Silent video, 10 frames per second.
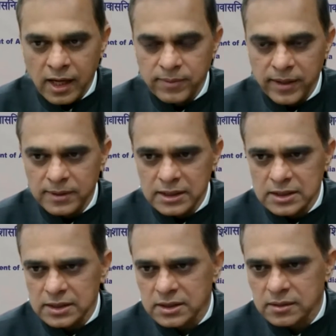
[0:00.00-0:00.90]
Payment
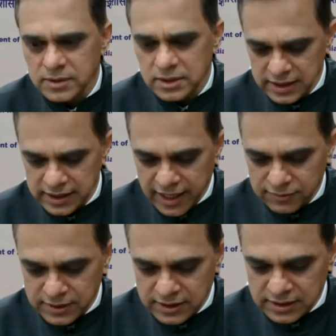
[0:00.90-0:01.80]
systems in the
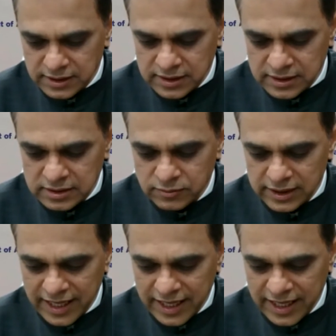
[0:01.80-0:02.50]
cafeterias were